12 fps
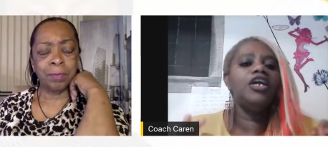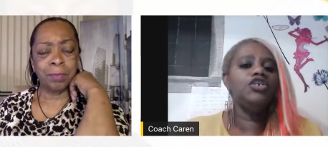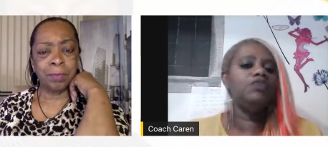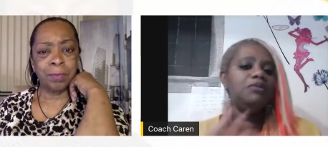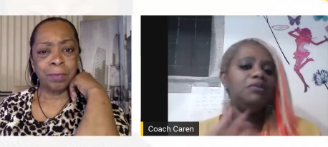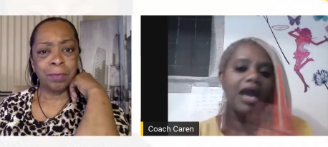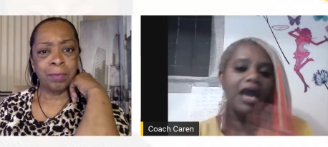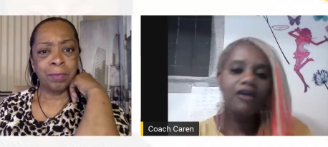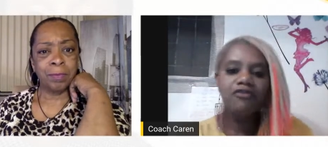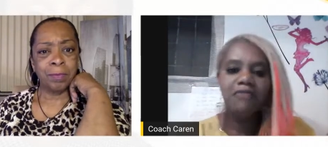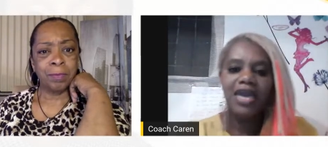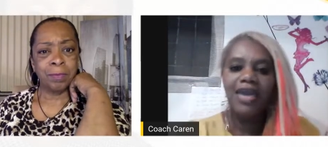Speaker 1: do with
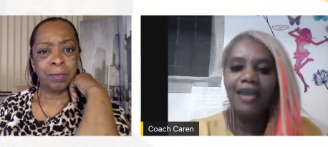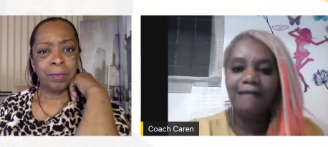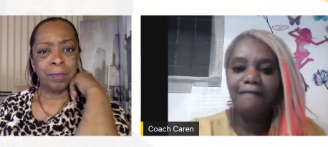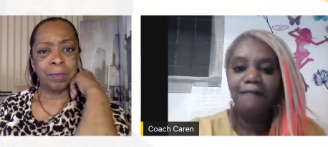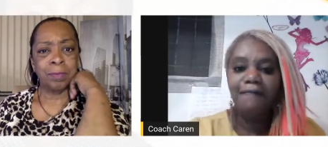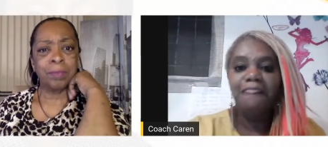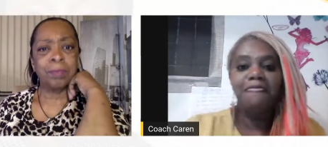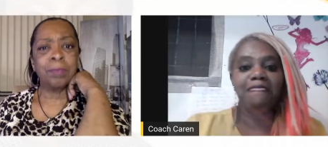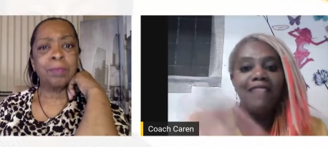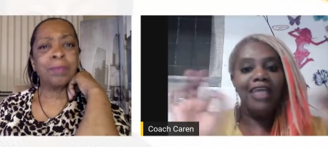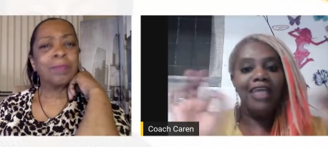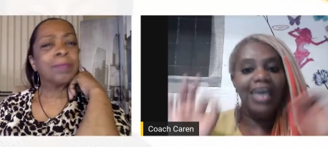macrame
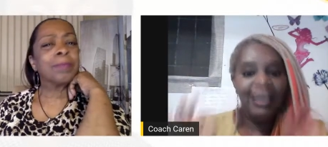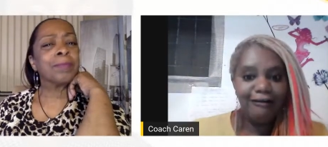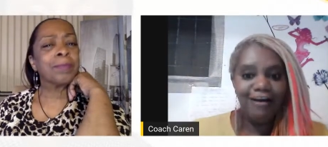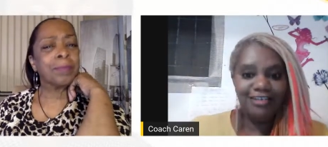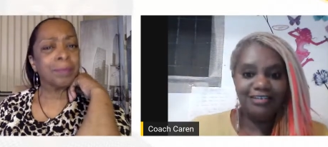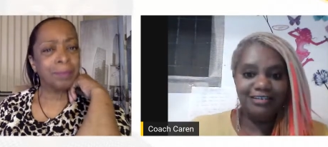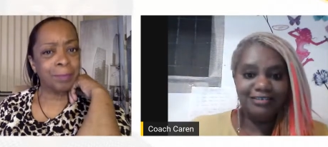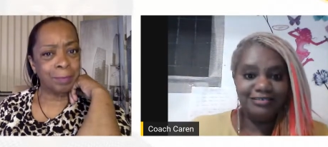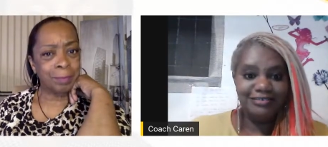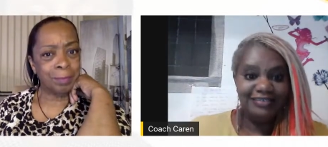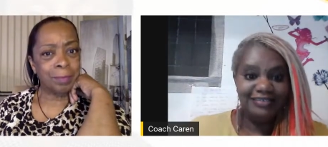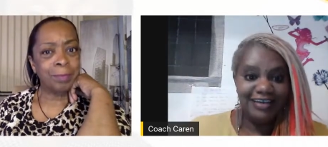in cross stitch.
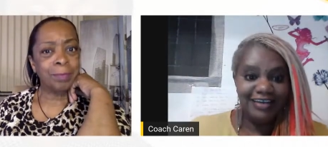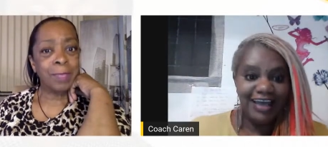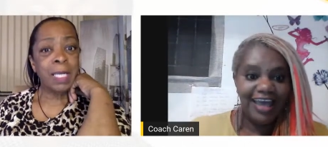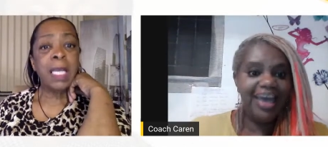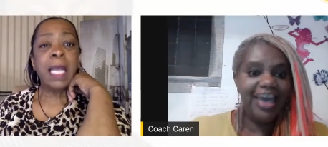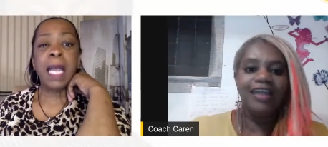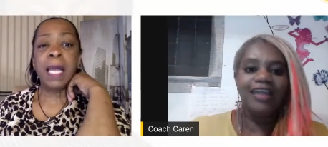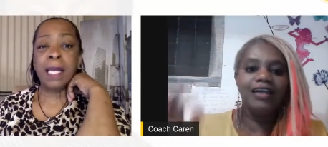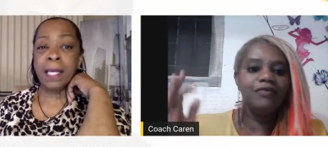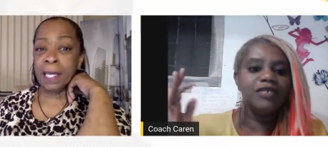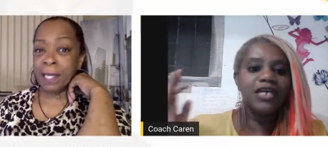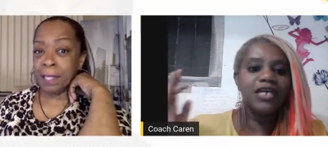And it
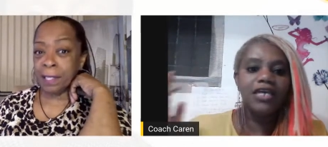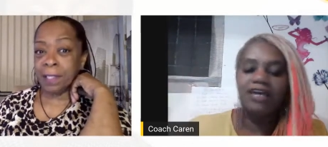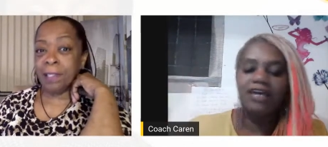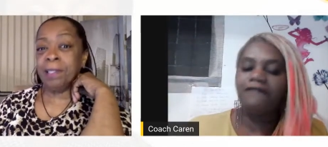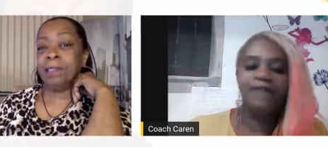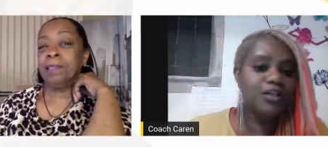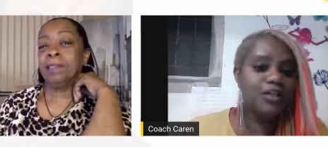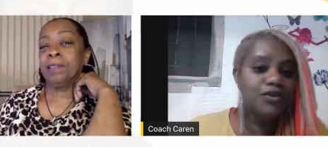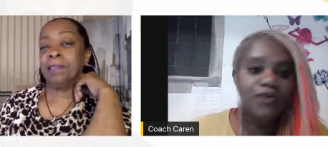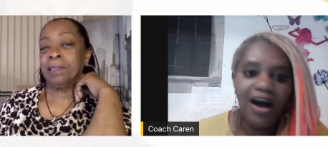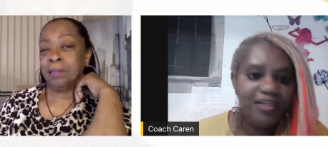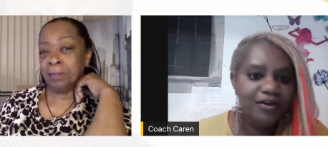was a gift like no
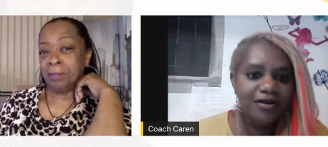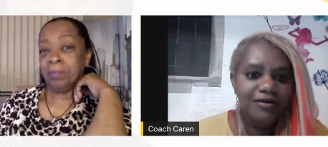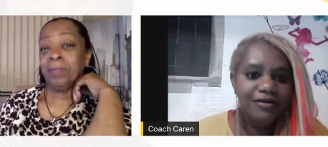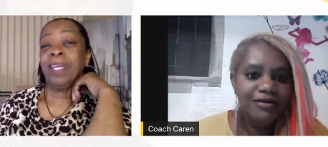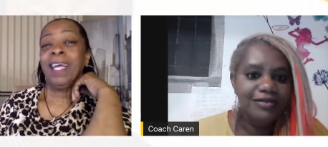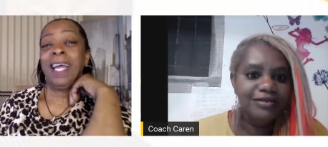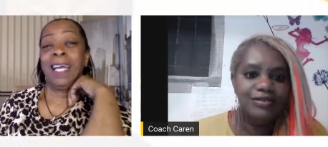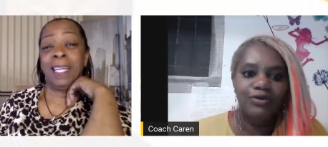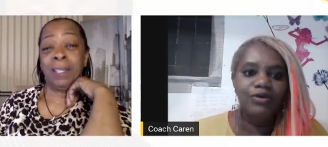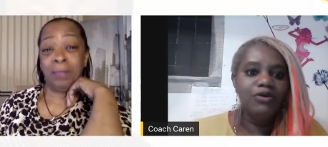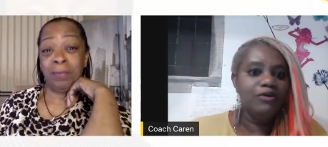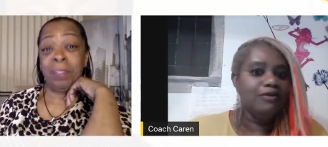other. So,
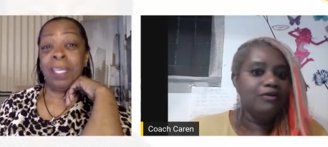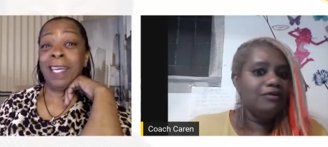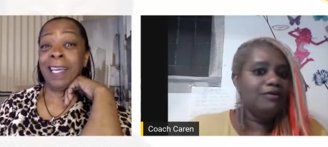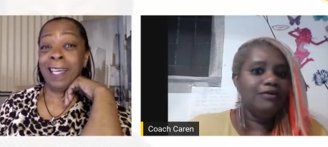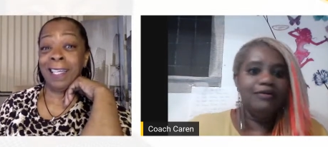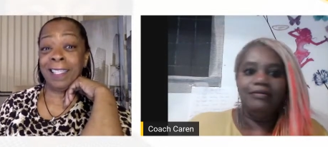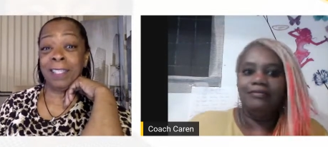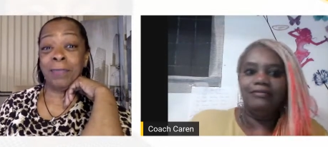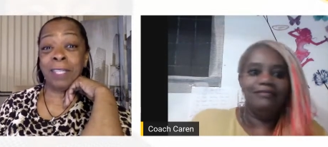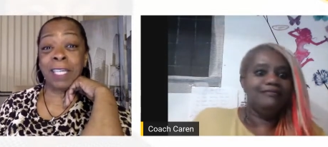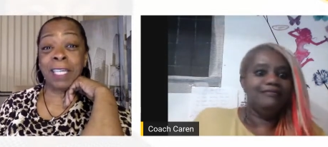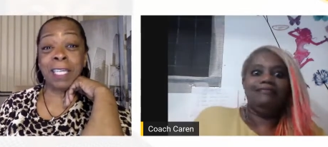and it,
Speaker 2: yes, it
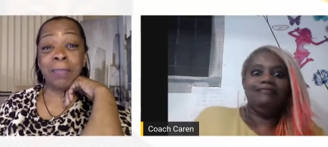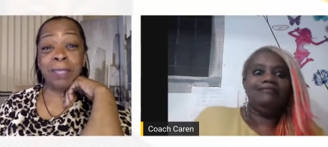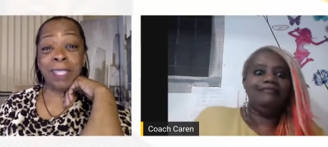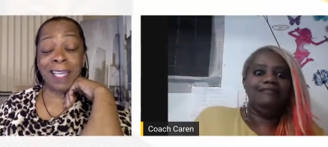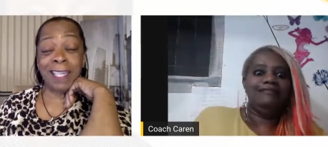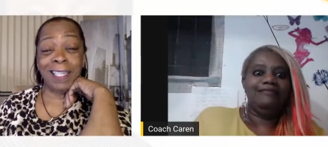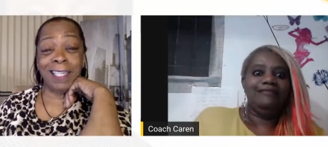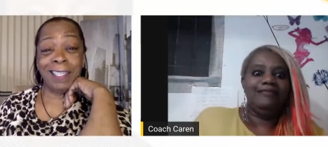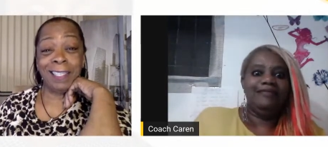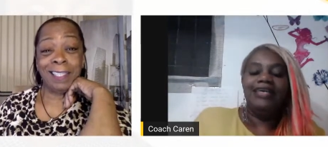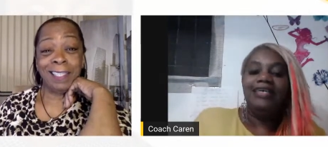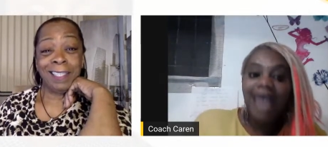was a keepsake.
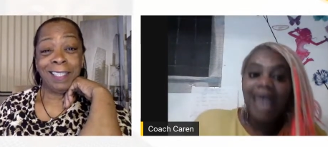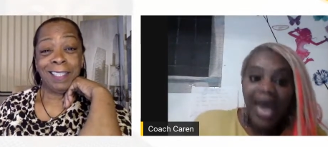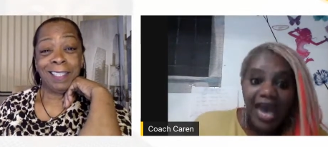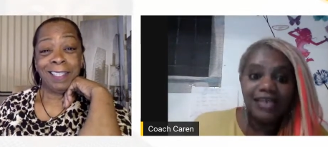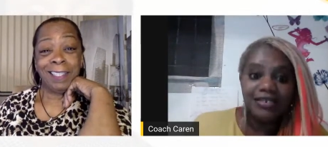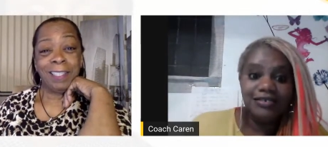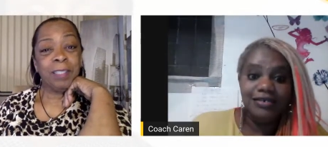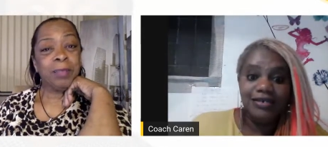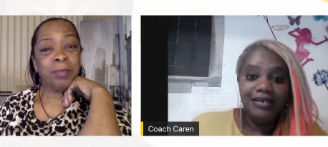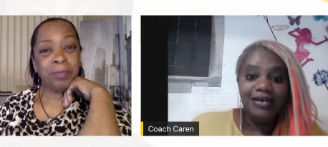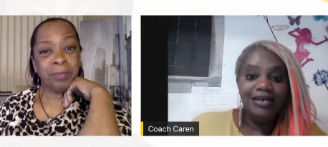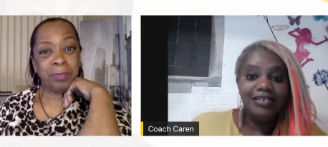
Speaker 1: Yes.
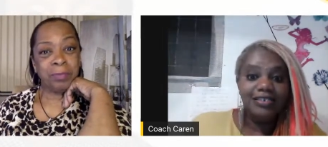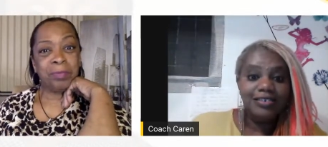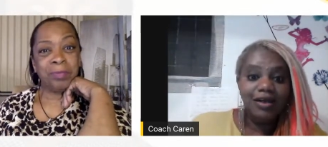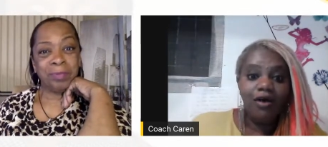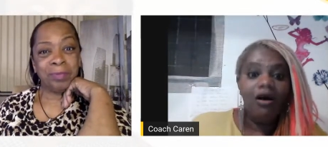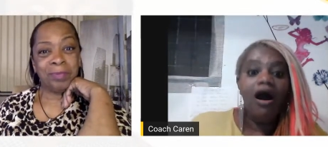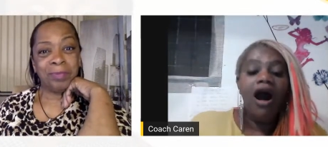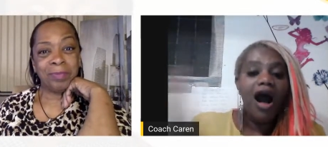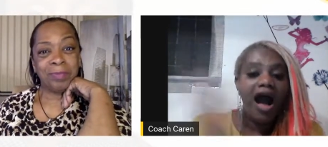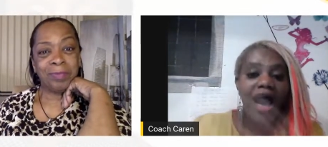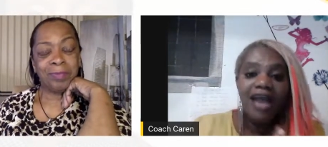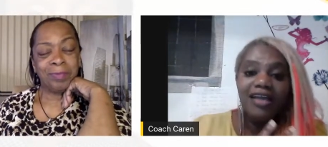So
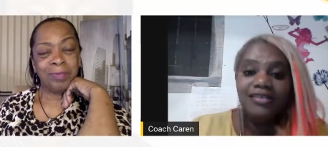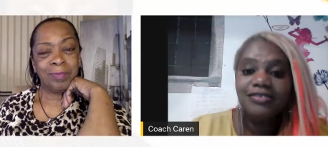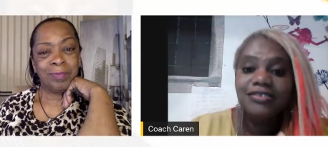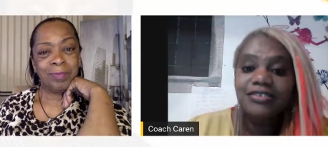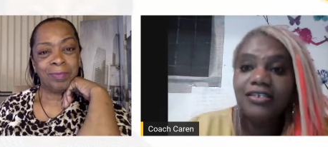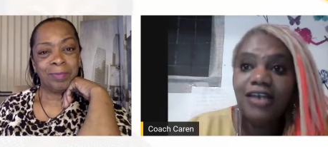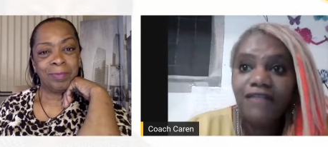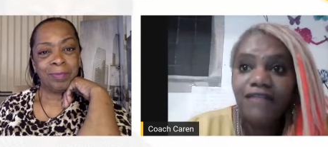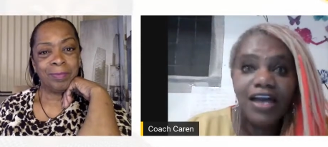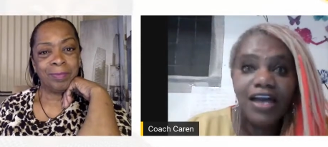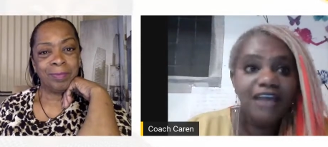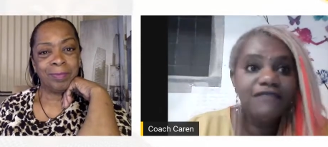I give
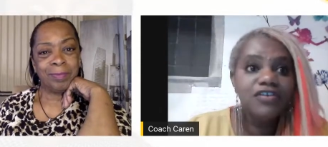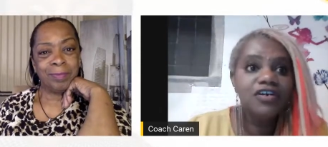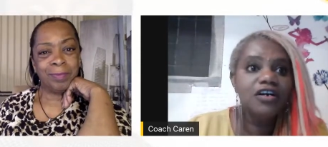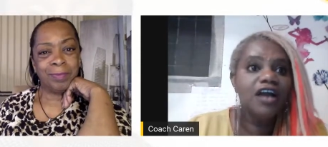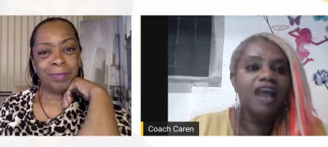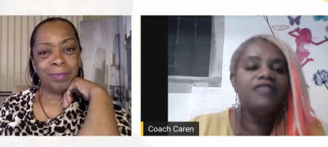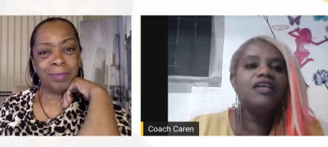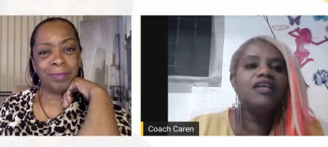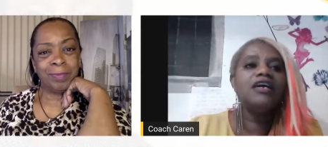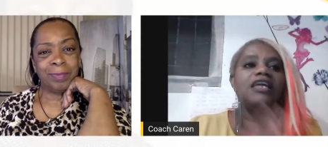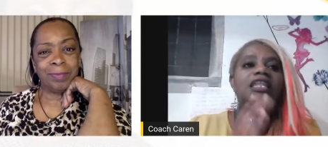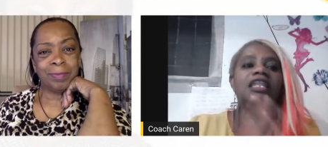my gift to her. I think in